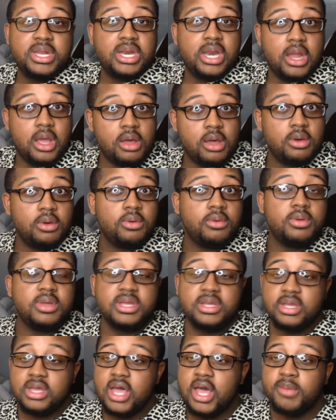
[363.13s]
know
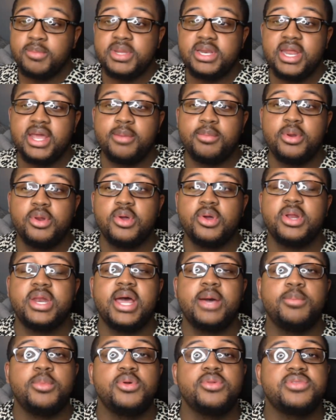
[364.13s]
and comment down below, and
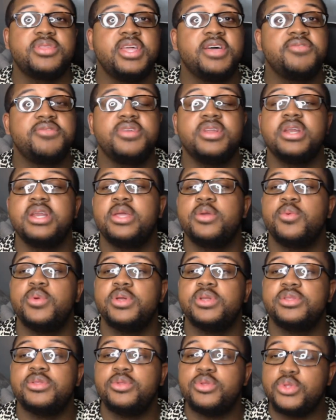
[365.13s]
I most definitely
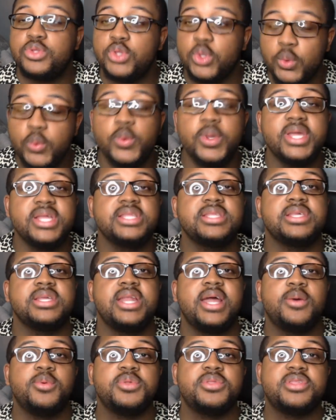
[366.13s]
will do it. And
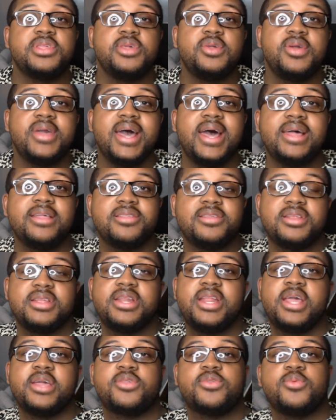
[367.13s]
I will see you guys in the
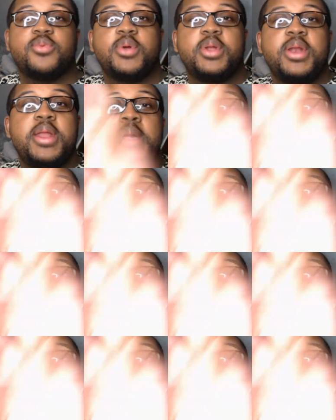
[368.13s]
next one.